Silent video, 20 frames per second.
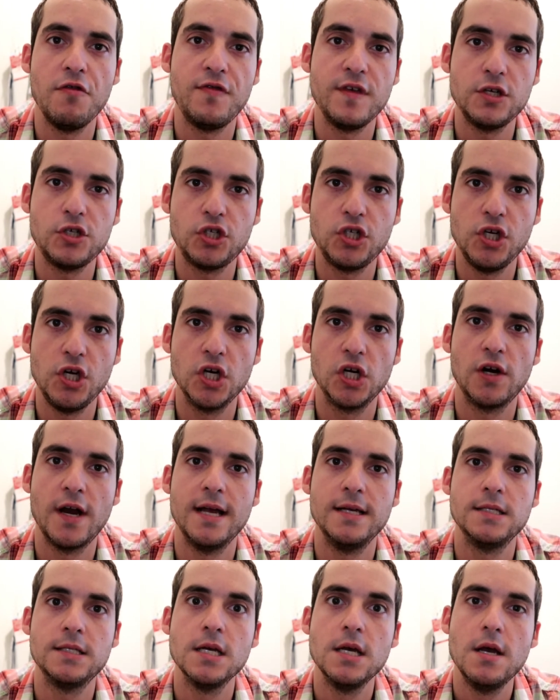this year
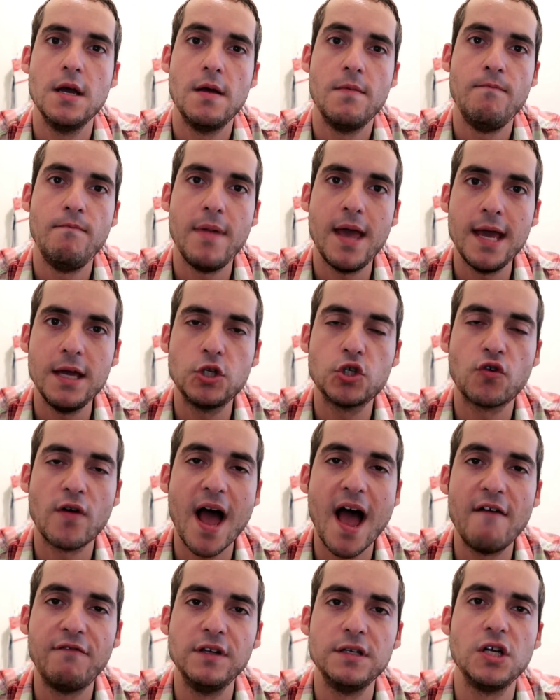has made
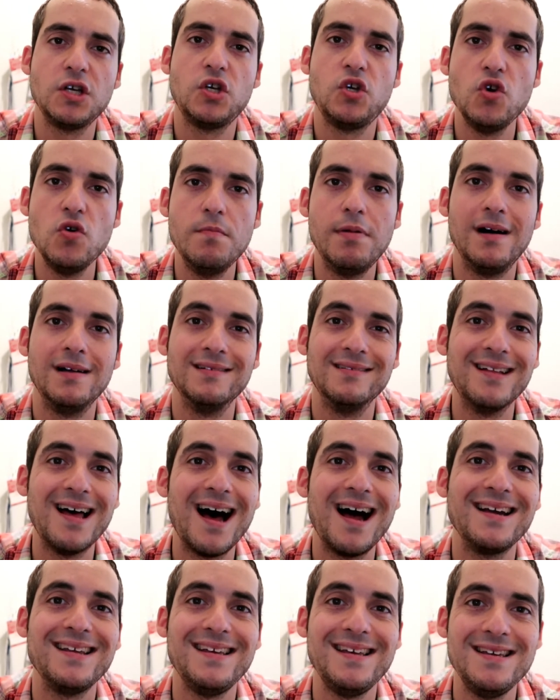traveling to Cuba a
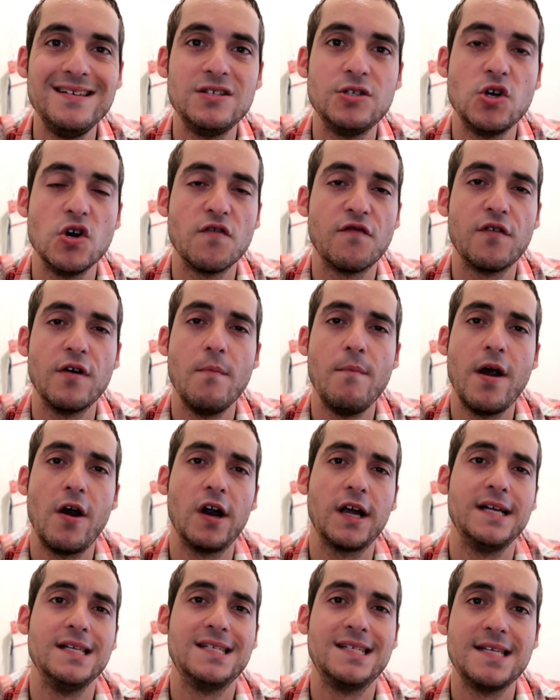lot easier for an
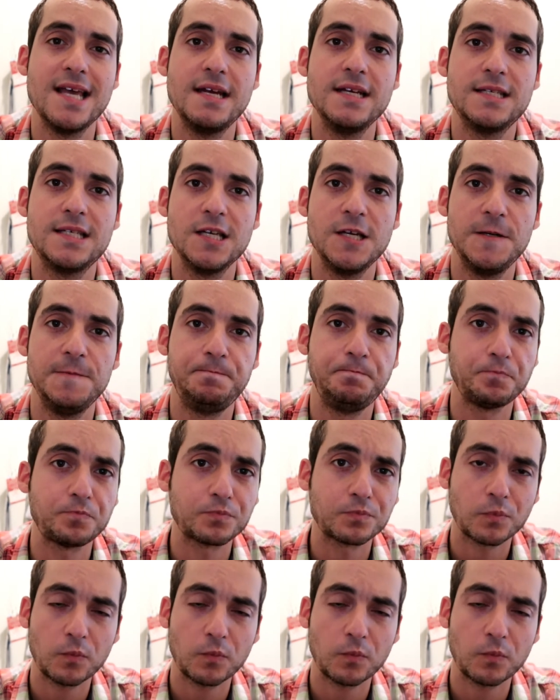American citizen.